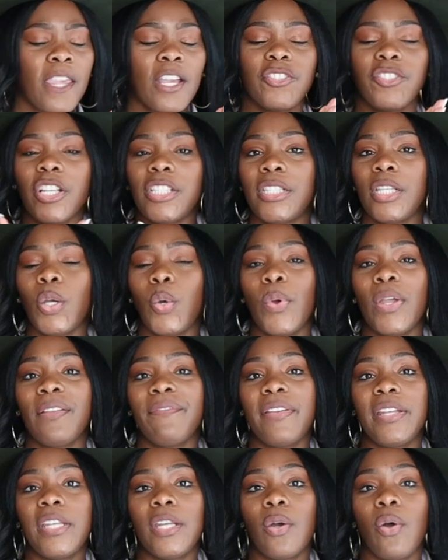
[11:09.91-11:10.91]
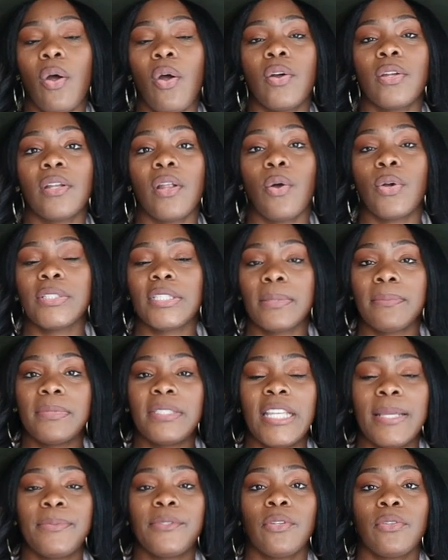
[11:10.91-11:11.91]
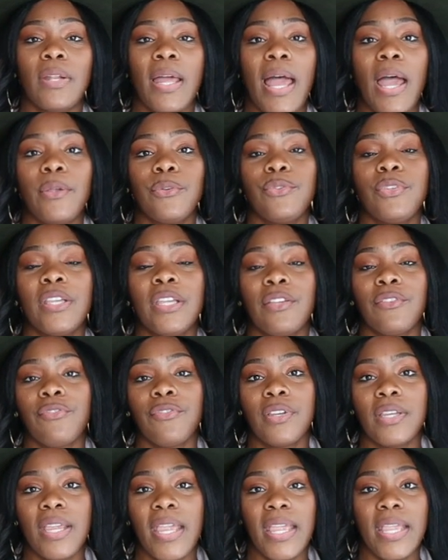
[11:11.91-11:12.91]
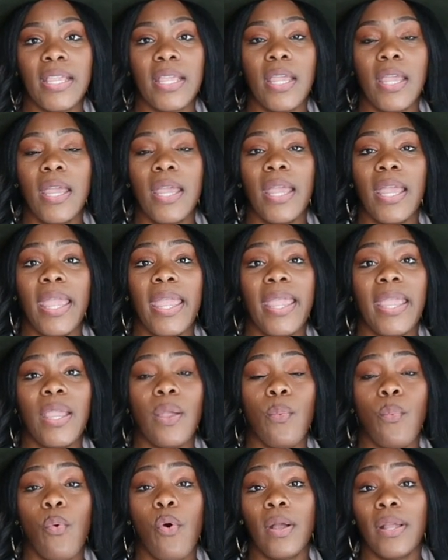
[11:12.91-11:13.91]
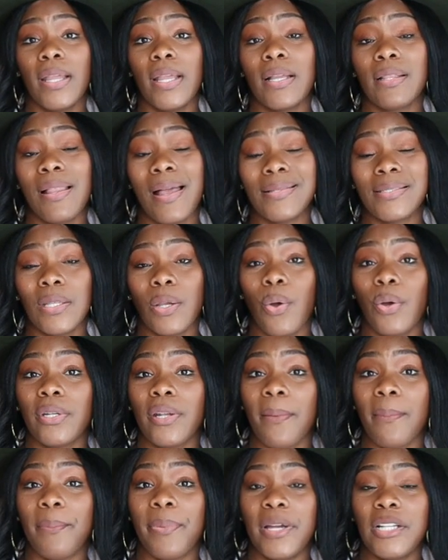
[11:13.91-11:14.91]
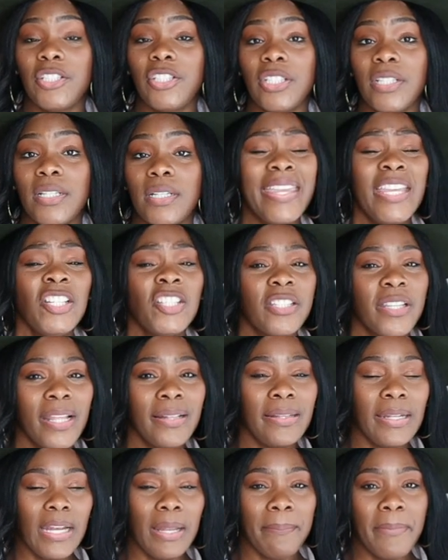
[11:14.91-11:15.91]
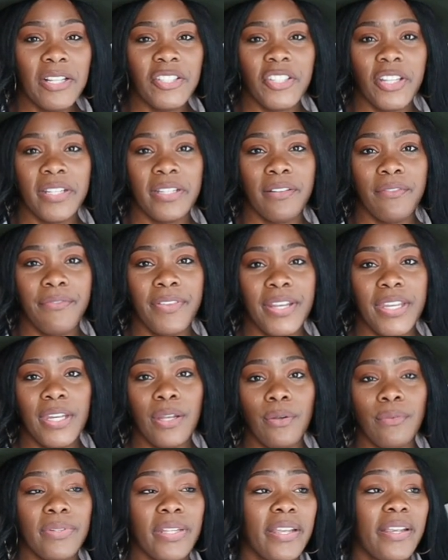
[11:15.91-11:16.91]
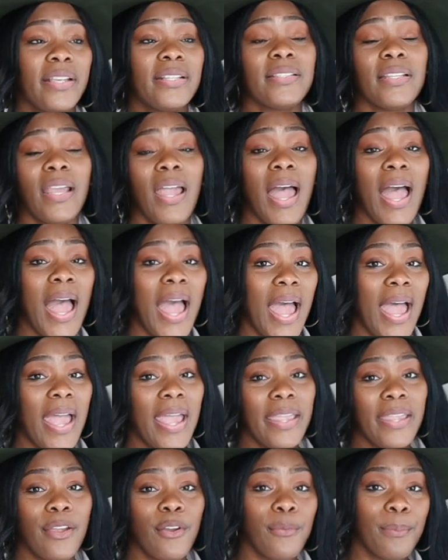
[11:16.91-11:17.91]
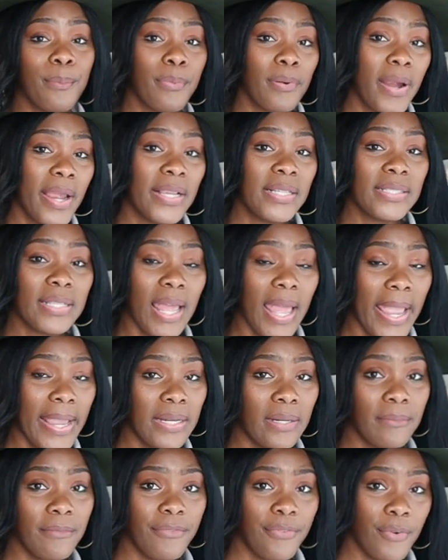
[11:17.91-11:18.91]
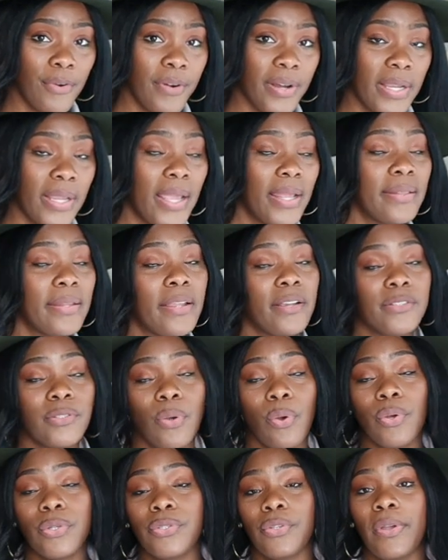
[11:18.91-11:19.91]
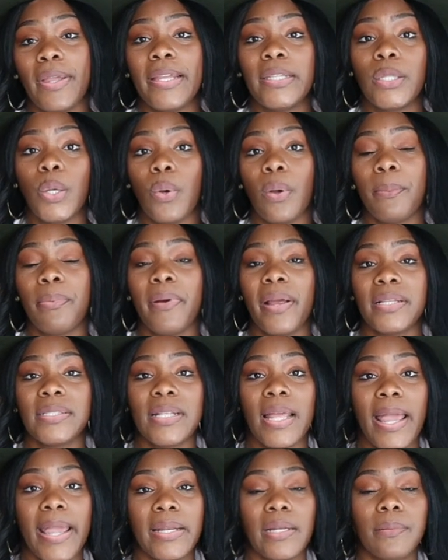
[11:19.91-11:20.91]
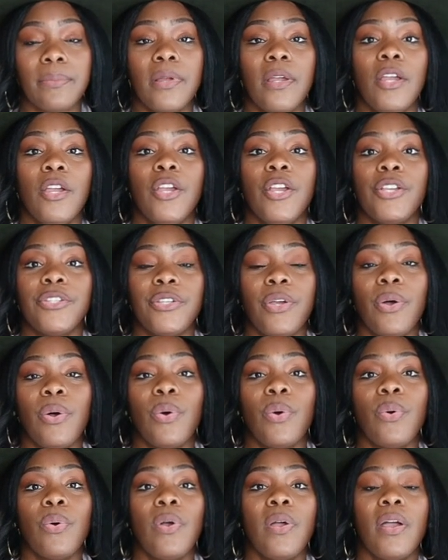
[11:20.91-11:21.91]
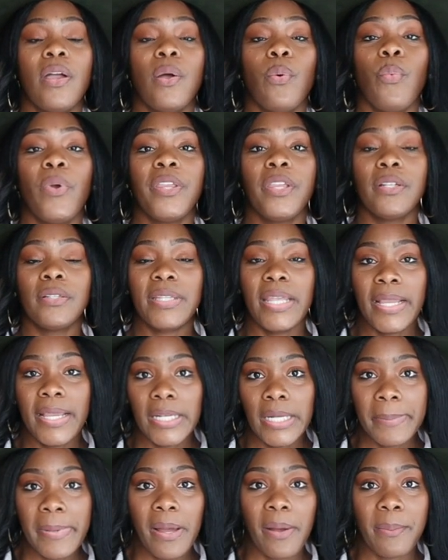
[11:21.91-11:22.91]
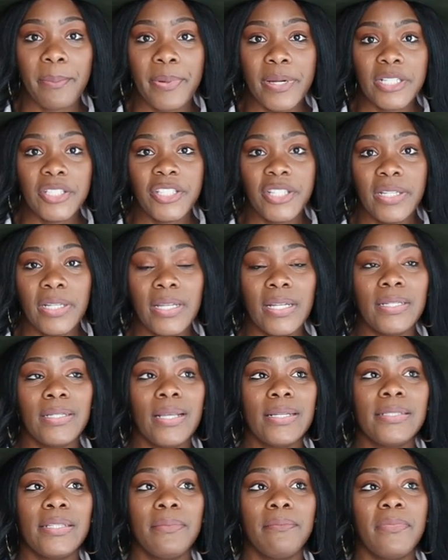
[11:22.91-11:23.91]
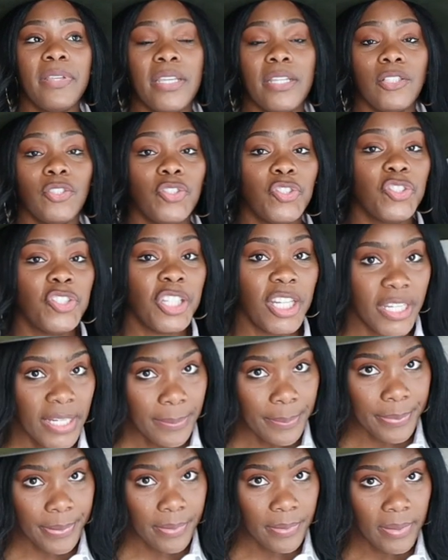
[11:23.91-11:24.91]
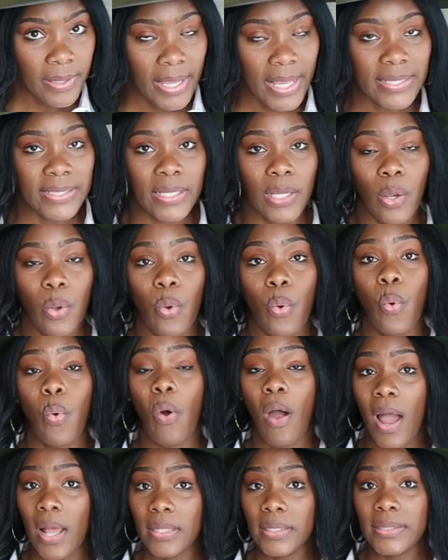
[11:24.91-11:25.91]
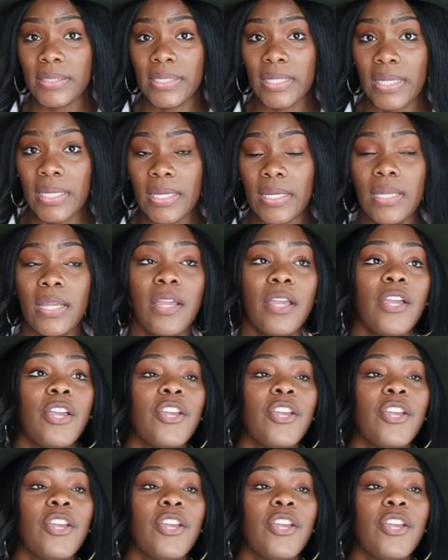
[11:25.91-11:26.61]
Just a quick video on, on some tips on how you can create a walk-in closet on a budget. Each thing that I mentioned in the video, there is a higher price item for it and there's also a lower price item. So when you're thinking about budget, it doesn't mean cheap as in quality.